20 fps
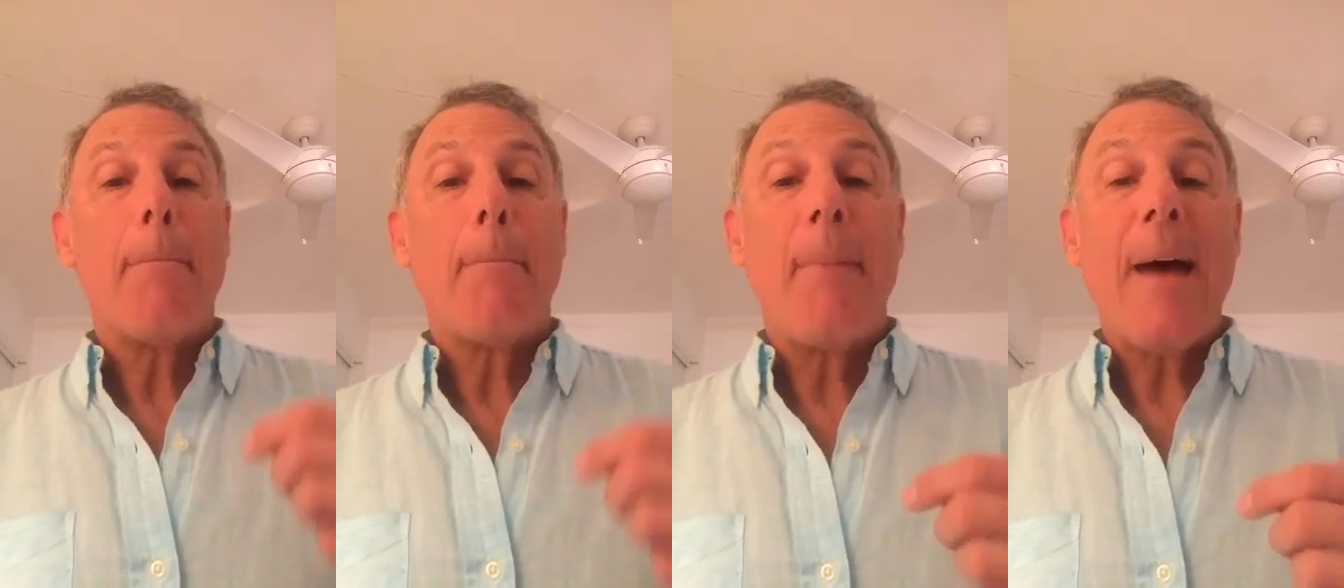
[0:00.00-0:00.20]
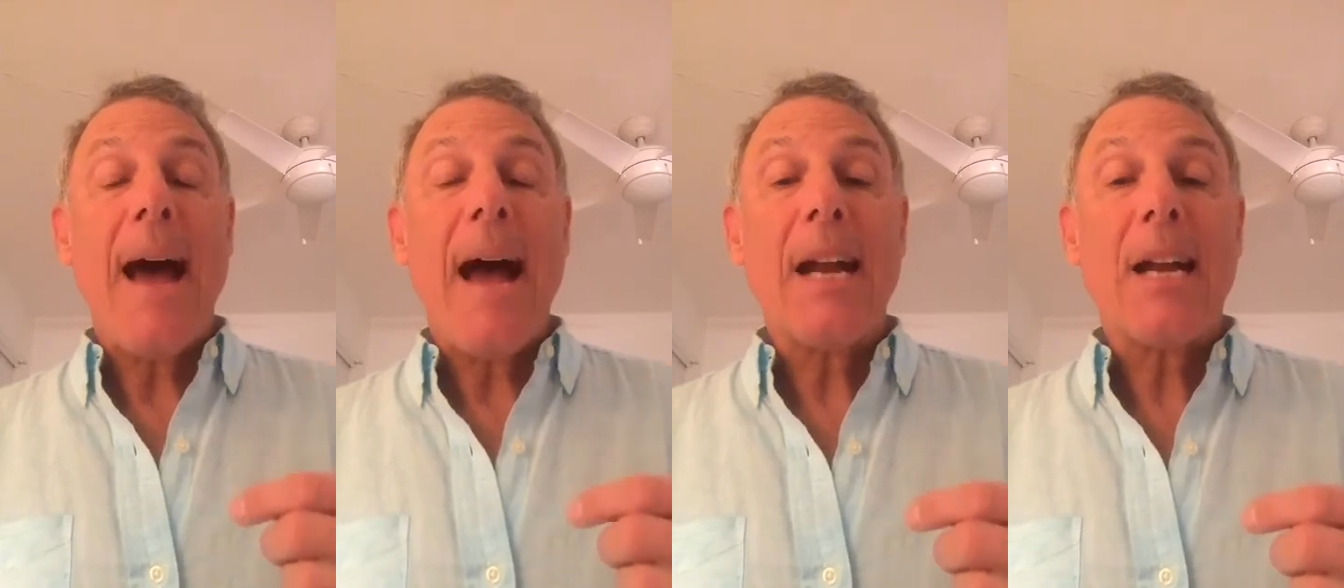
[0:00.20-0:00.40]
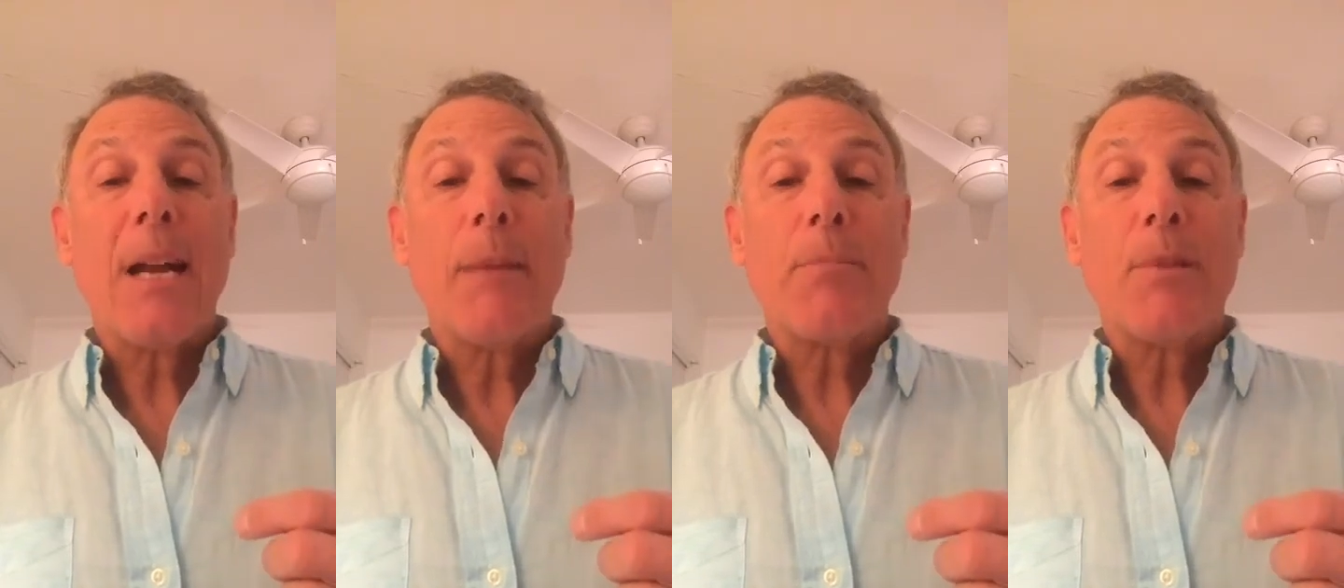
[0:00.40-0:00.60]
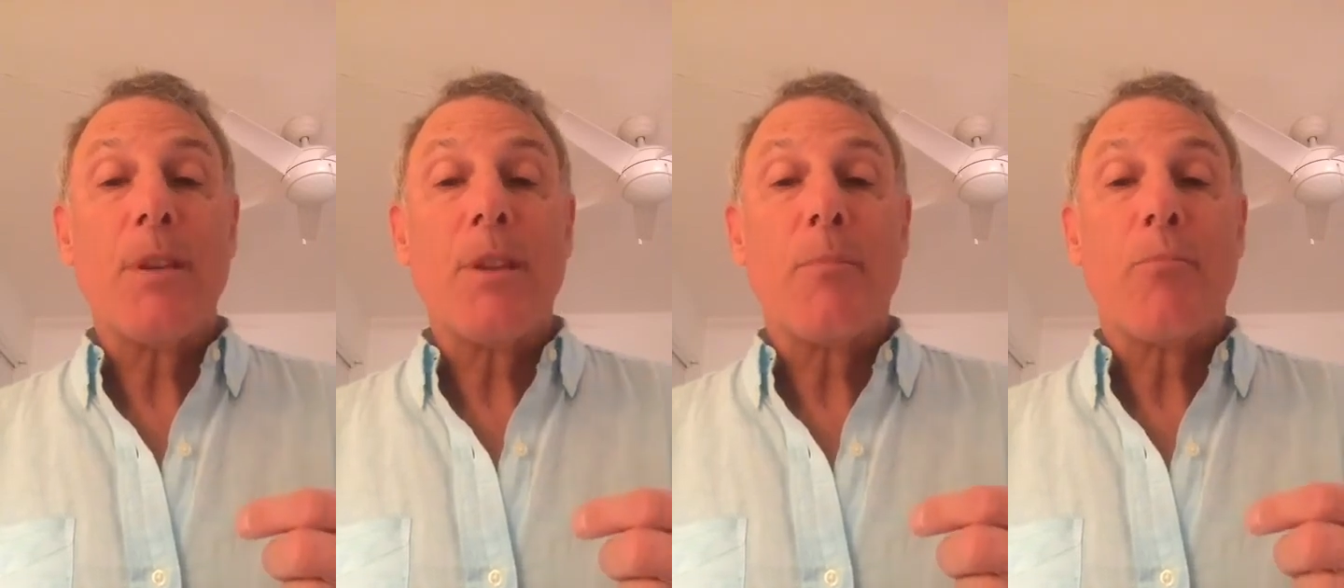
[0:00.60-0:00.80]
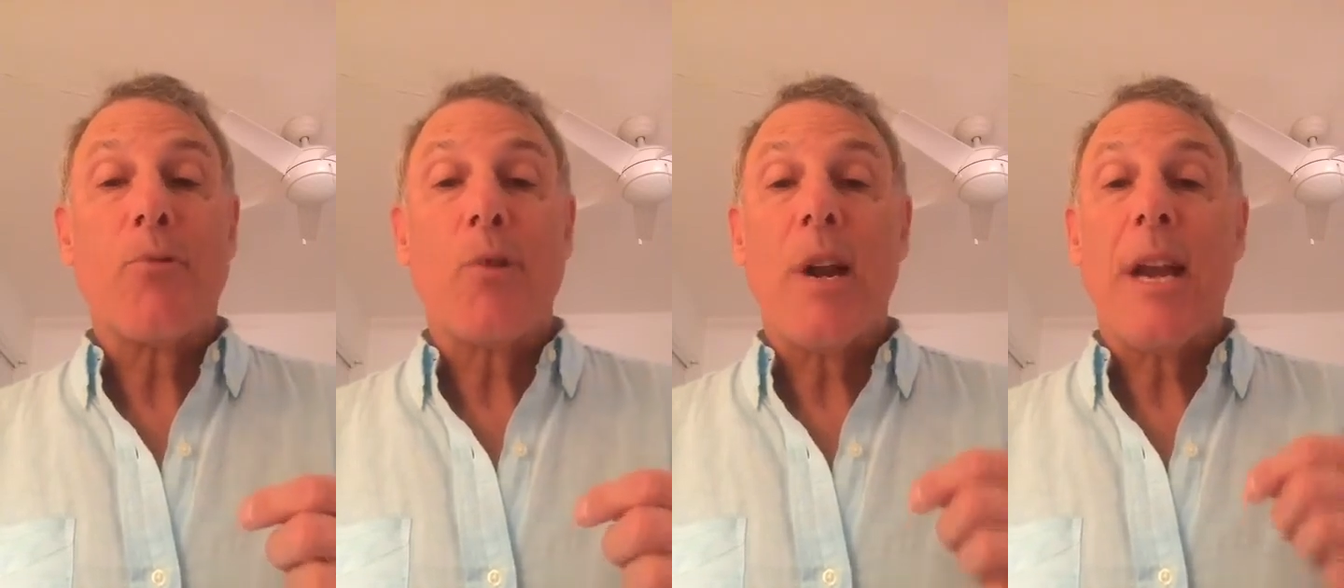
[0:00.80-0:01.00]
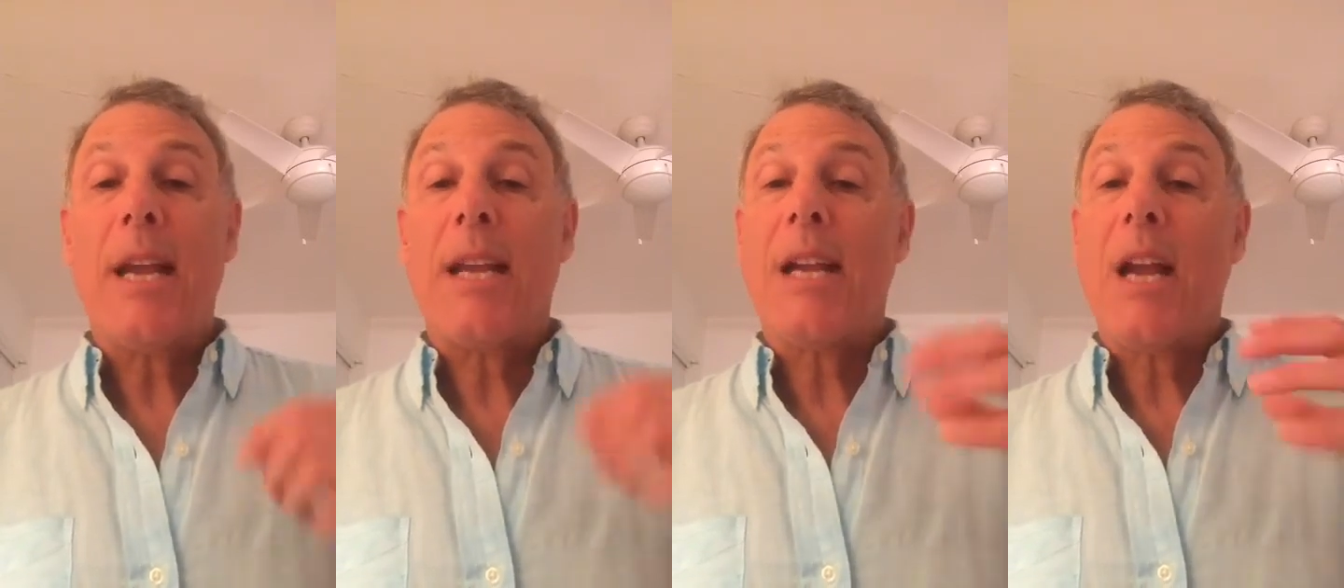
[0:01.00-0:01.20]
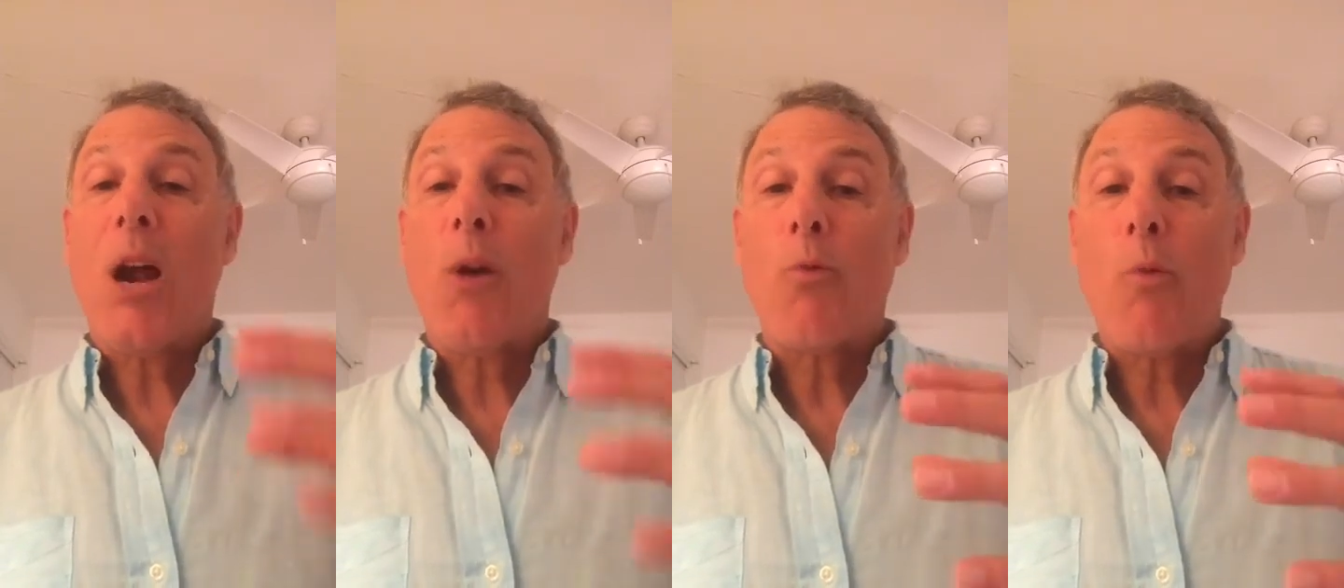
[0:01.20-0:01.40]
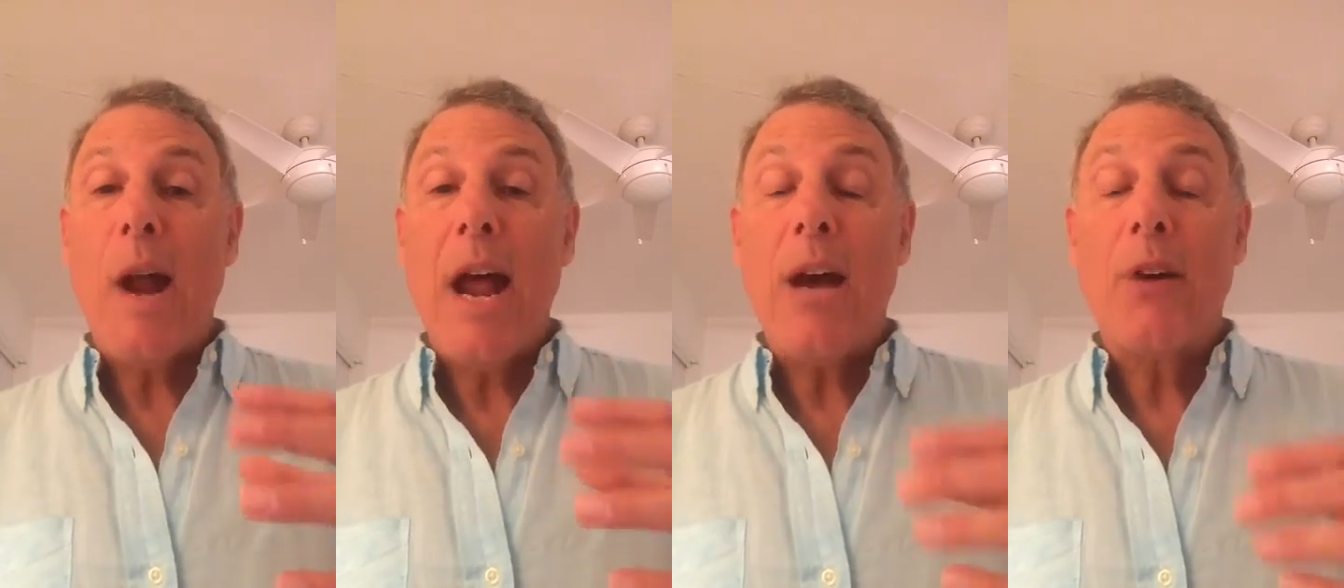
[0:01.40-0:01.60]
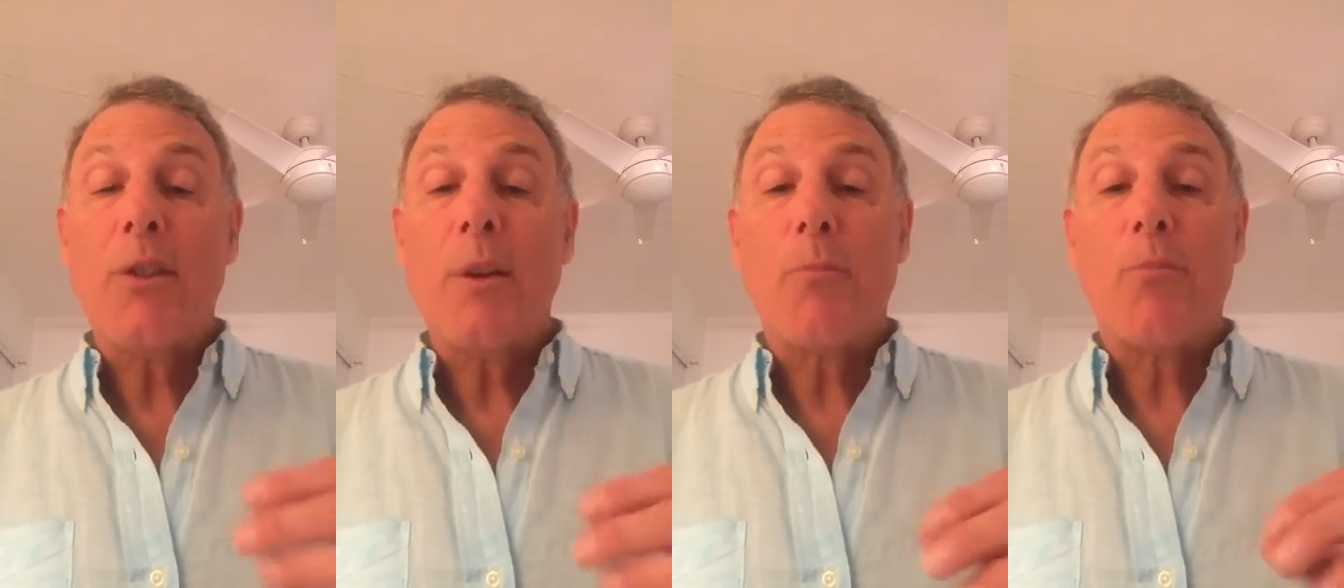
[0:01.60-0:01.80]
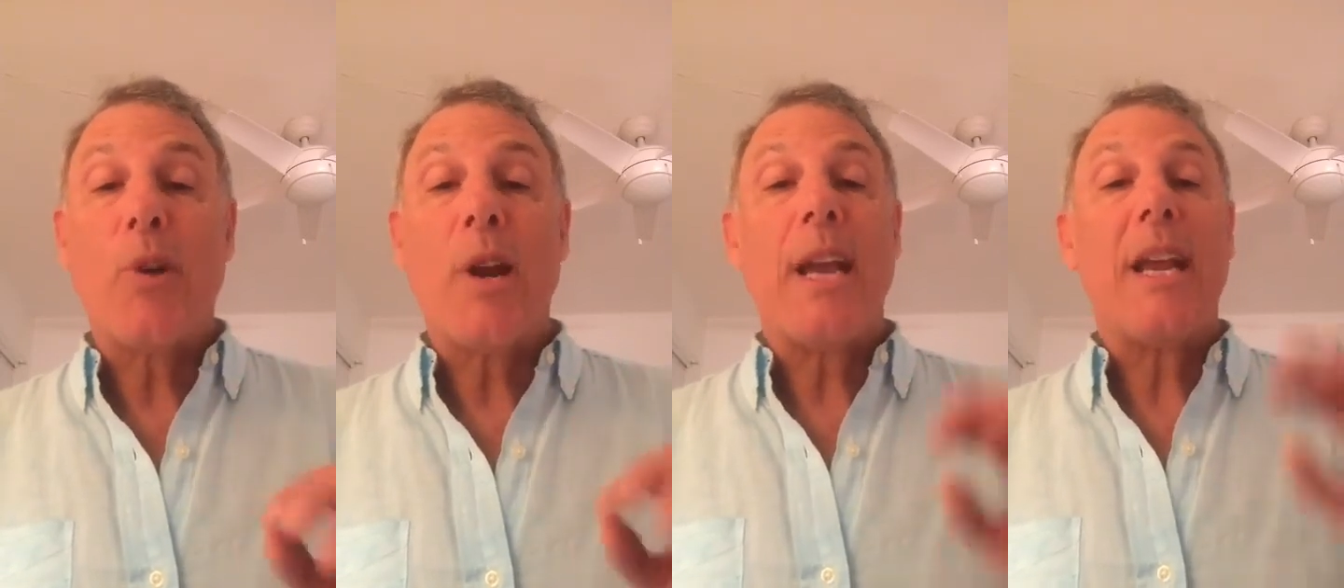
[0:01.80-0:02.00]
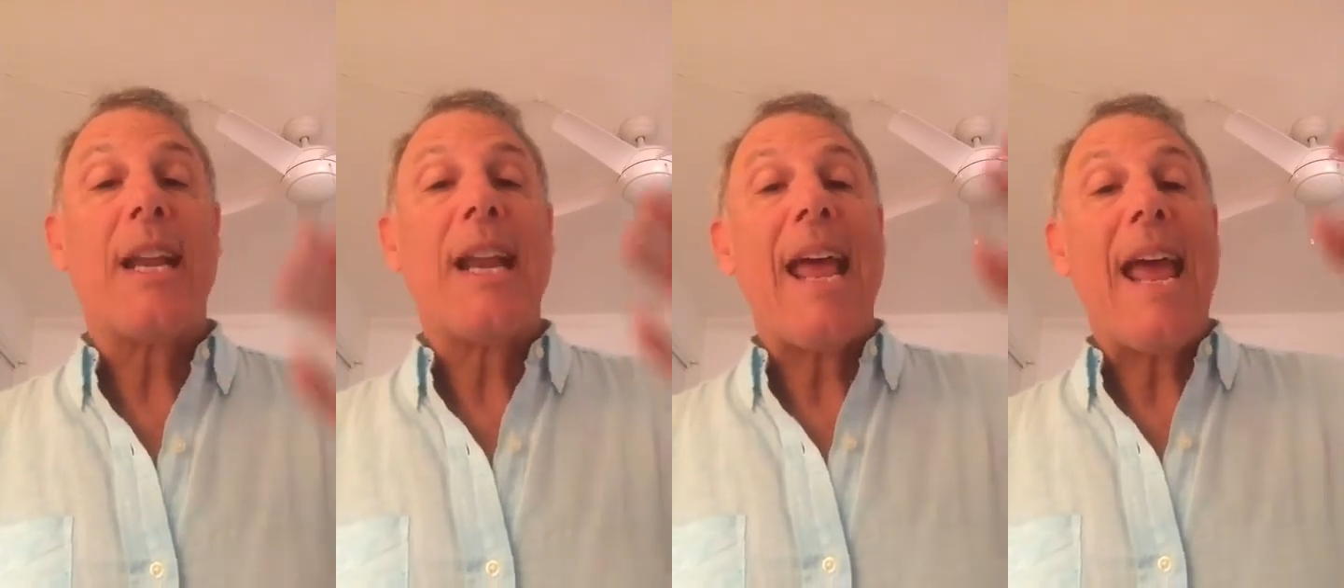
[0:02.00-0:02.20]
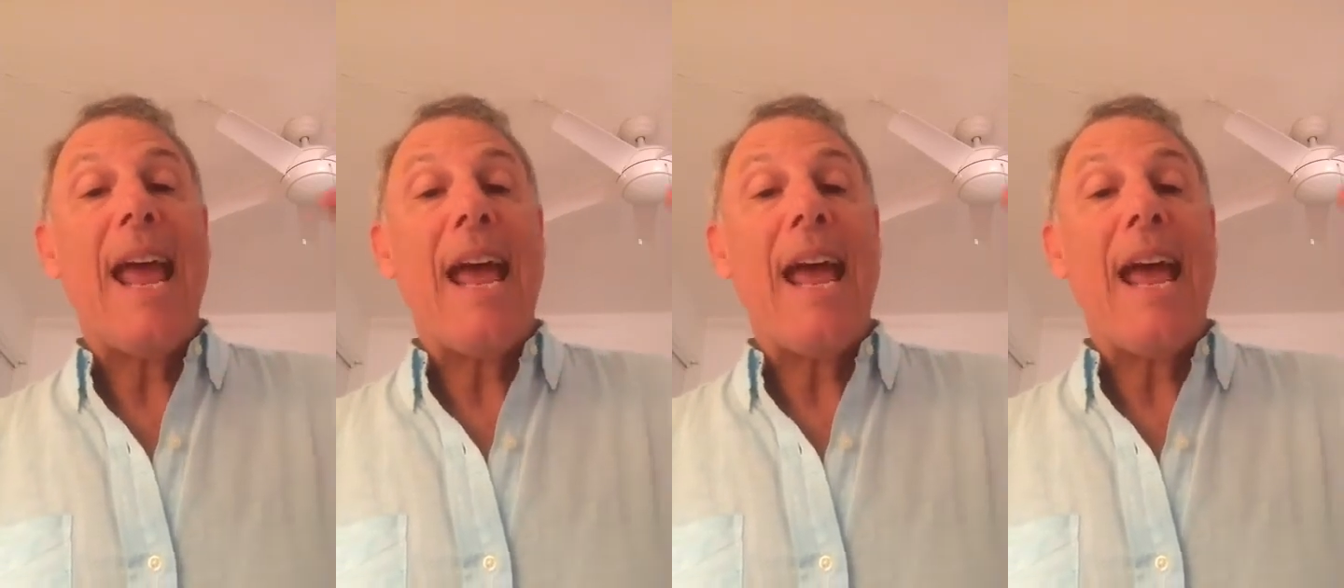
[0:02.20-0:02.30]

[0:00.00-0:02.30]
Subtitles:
back up to the brain, around the brain,